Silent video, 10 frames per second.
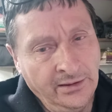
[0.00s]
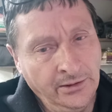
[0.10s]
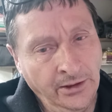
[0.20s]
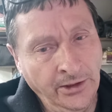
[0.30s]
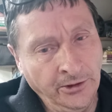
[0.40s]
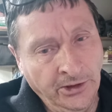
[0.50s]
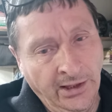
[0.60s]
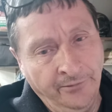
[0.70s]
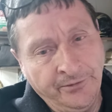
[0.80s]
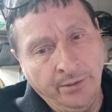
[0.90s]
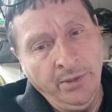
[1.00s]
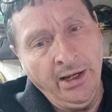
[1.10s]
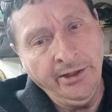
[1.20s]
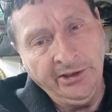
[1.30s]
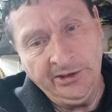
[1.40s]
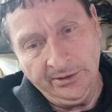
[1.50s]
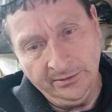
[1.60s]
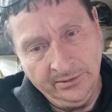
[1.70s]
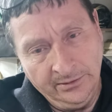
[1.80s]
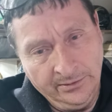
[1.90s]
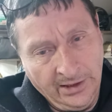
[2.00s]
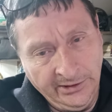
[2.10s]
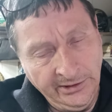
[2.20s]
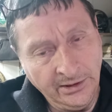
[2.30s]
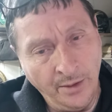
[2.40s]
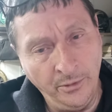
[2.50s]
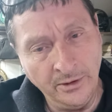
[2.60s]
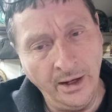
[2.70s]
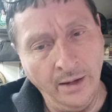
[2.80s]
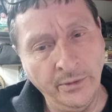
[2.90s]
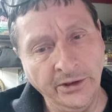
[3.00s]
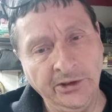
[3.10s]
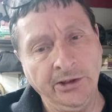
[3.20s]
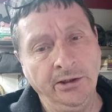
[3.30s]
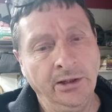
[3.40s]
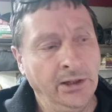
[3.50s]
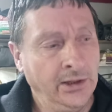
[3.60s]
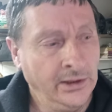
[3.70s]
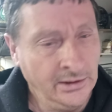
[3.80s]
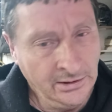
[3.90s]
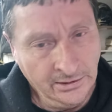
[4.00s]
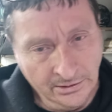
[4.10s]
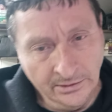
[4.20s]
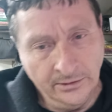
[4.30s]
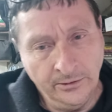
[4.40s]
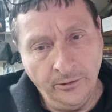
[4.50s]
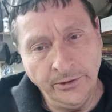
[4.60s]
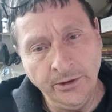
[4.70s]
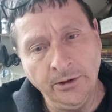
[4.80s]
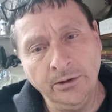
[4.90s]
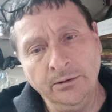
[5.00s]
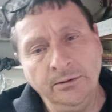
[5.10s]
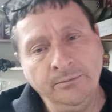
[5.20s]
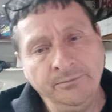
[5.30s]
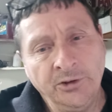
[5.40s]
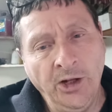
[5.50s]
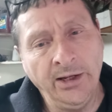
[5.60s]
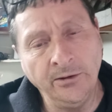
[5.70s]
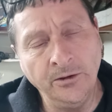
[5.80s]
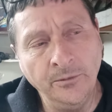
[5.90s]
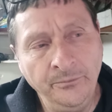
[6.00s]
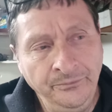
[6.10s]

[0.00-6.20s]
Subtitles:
You know, Jeff, them heads, I seen a couple comments on your channel,